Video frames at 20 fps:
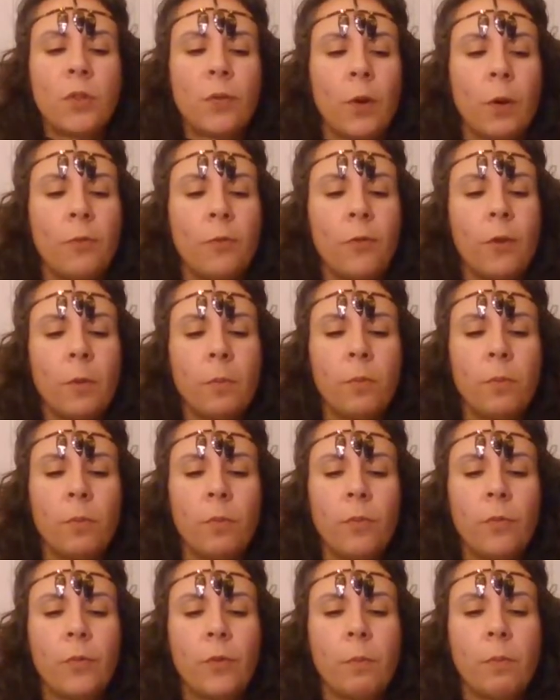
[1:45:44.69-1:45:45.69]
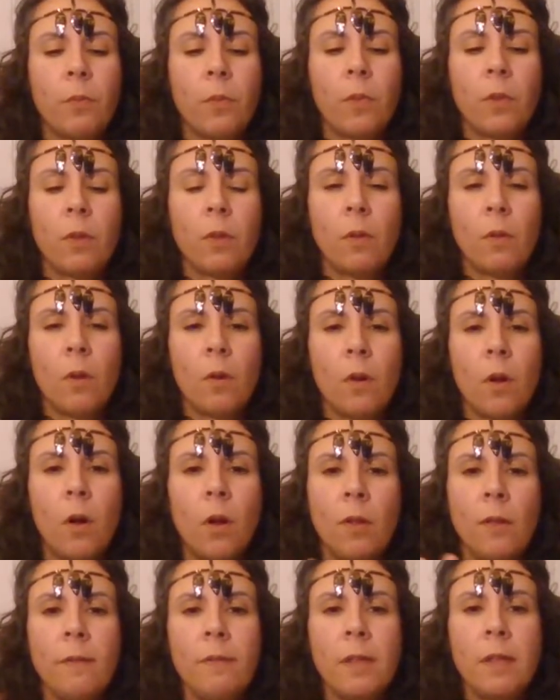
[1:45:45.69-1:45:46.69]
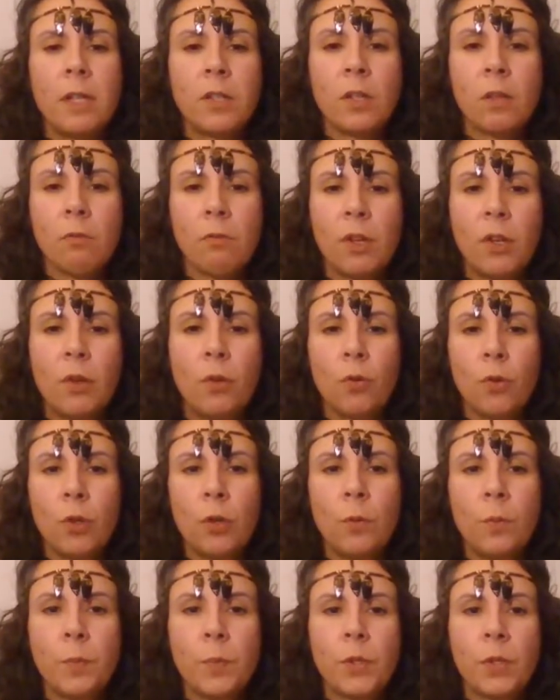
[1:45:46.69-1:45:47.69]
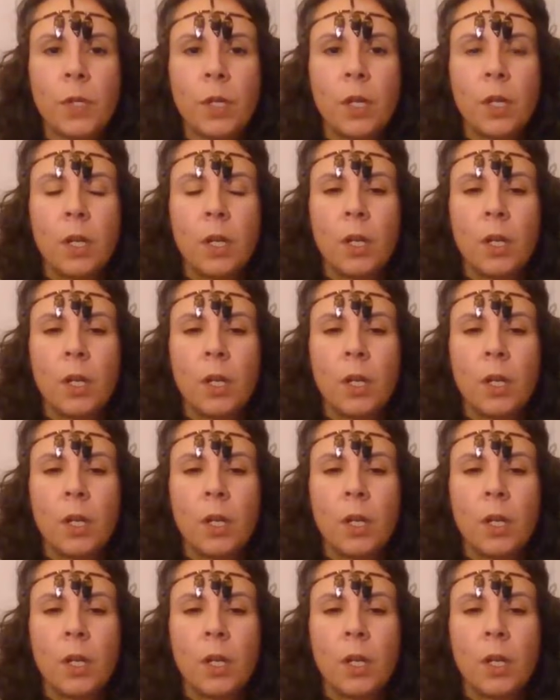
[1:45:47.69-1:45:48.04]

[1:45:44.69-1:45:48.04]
from all of these three groups.